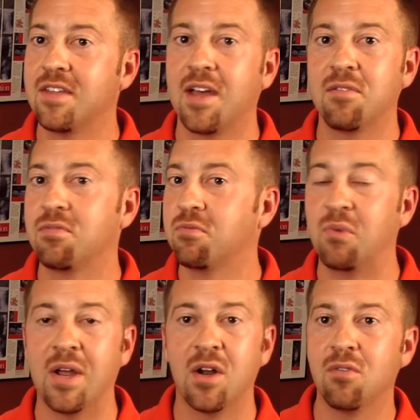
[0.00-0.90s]
I've
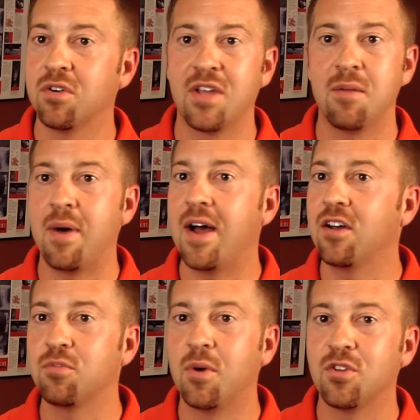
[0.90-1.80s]
ran over 10
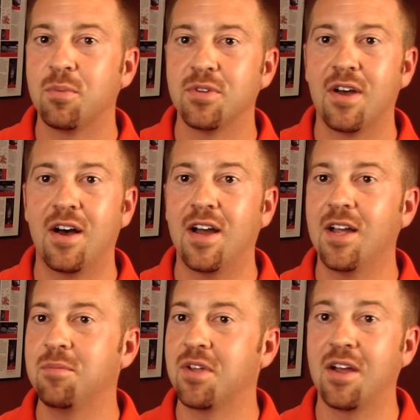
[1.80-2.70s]
miles multiple
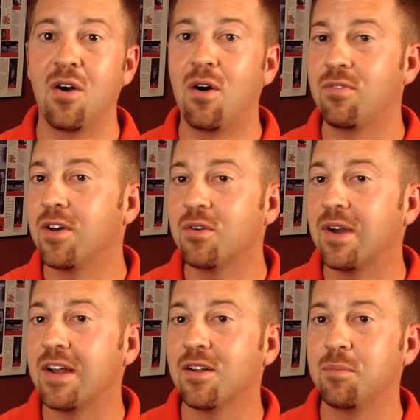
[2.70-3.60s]
times. I golf on a
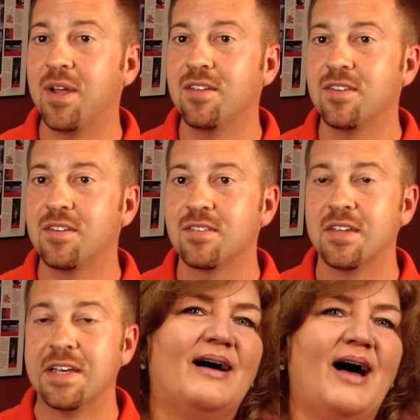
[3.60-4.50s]
regular basis.
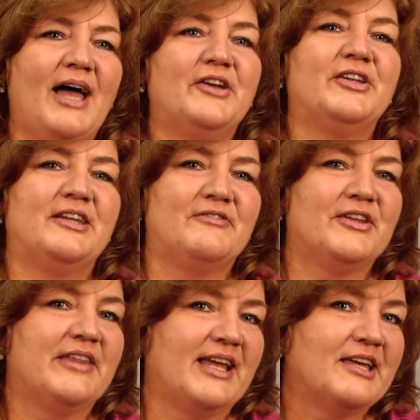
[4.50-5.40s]
I could never
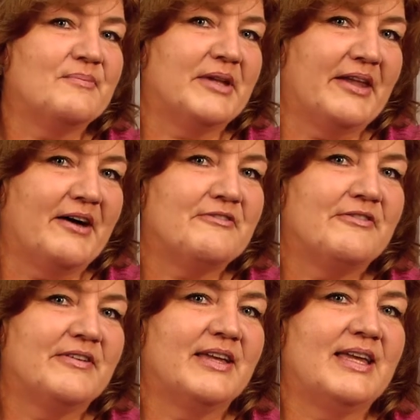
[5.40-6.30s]
thank him enough.
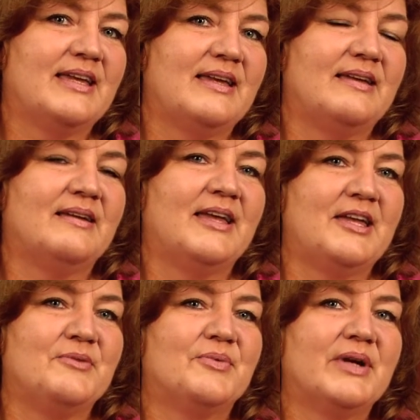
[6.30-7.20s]
He
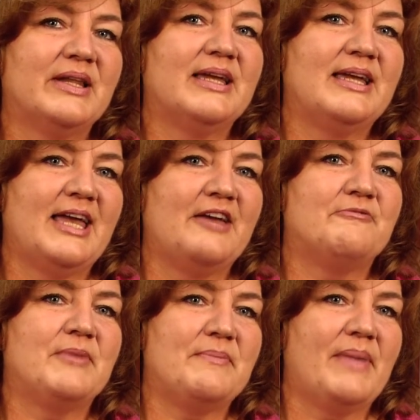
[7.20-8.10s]
really gave
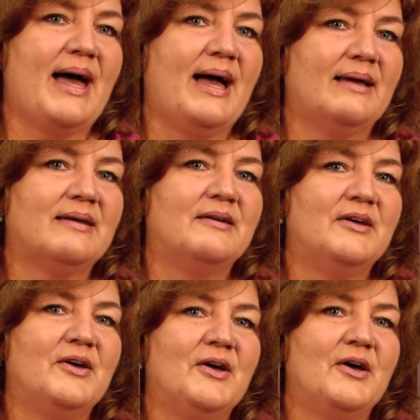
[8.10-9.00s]
me back
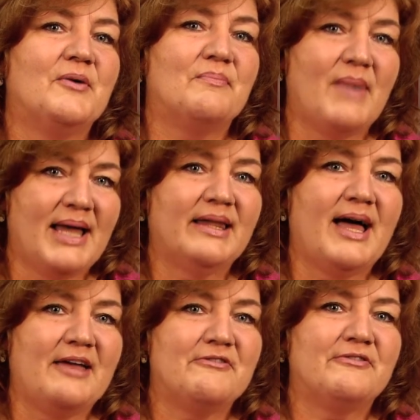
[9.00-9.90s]
my
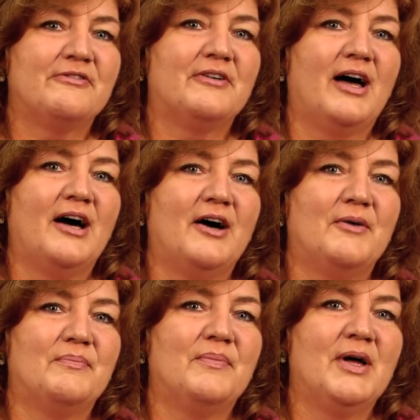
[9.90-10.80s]
life,
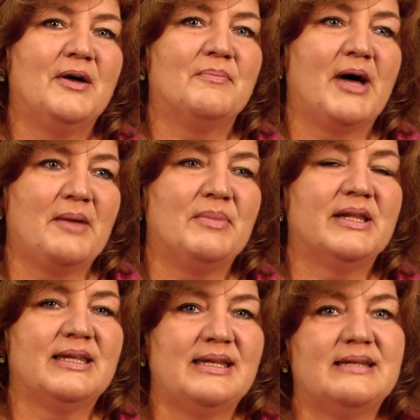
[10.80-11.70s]
my
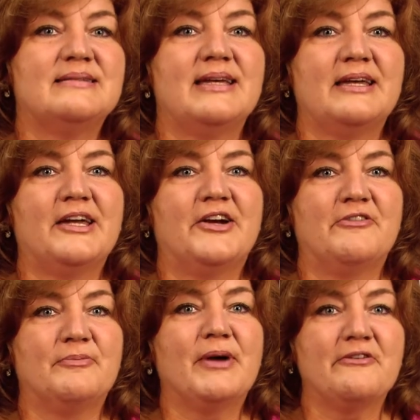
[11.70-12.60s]
ability to take care
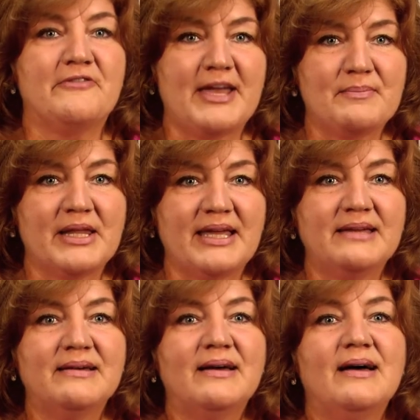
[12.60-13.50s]
of my family.
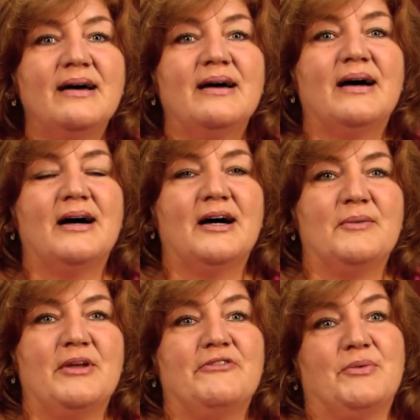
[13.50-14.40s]

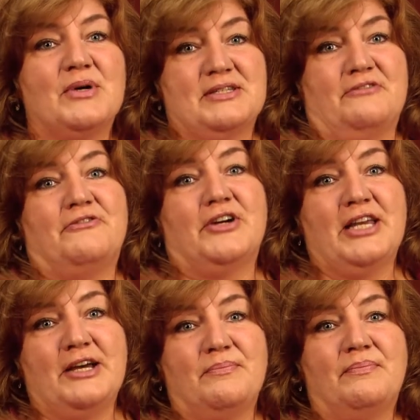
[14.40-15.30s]
If it wasn't for
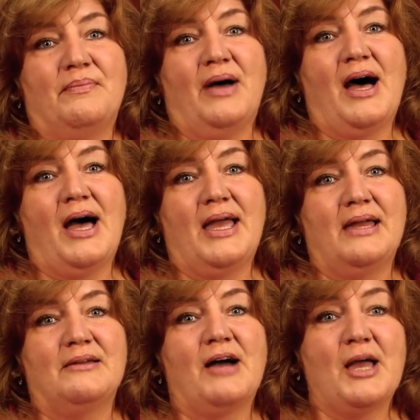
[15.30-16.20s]
him,
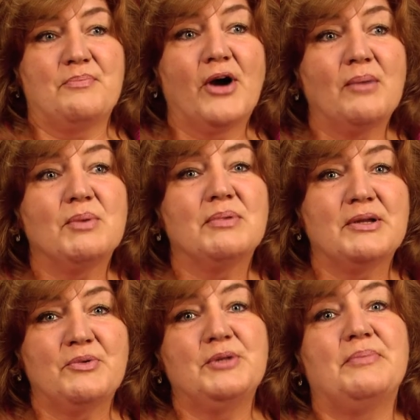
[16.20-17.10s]
I probably
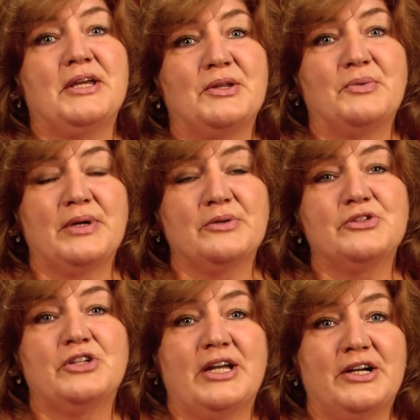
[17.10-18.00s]
would be in a
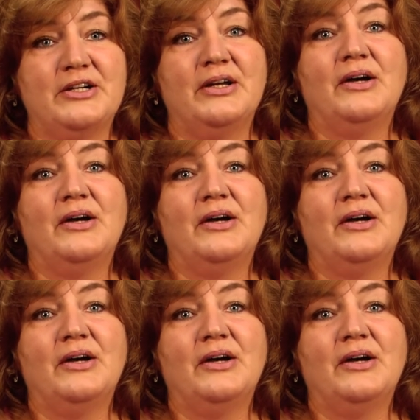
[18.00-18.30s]
wheelchair.